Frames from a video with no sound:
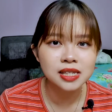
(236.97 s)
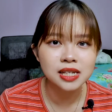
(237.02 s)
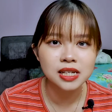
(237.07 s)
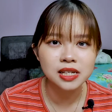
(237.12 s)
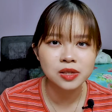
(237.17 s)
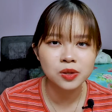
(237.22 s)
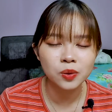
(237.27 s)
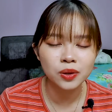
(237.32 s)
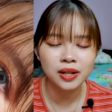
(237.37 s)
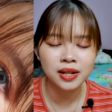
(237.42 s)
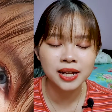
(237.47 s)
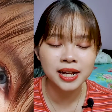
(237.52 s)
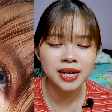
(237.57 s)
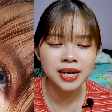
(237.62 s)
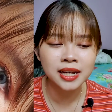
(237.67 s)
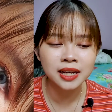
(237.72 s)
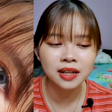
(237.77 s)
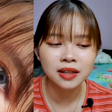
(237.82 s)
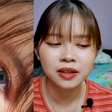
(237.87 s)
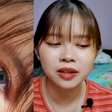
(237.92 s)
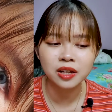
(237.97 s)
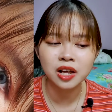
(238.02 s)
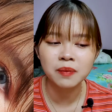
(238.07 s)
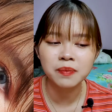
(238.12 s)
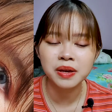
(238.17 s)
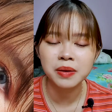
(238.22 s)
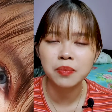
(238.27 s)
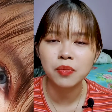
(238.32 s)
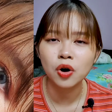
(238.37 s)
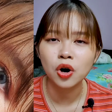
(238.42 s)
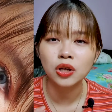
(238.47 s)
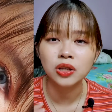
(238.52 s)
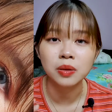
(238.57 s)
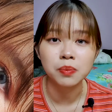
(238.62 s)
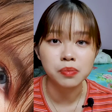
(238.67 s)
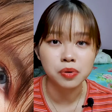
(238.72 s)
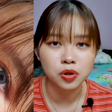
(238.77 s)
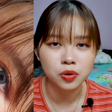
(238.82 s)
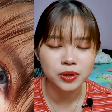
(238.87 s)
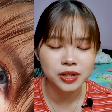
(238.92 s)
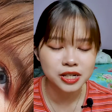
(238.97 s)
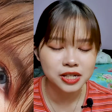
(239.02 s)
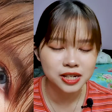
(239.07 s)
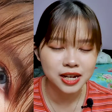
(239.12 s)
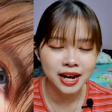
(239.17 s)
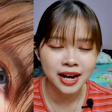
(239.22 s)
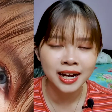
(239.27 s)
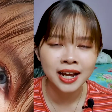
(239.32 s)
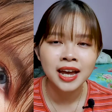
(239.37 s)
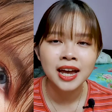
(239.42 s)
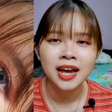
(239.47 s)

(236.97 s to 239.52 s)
It's leaning a little bit more on the bluish side.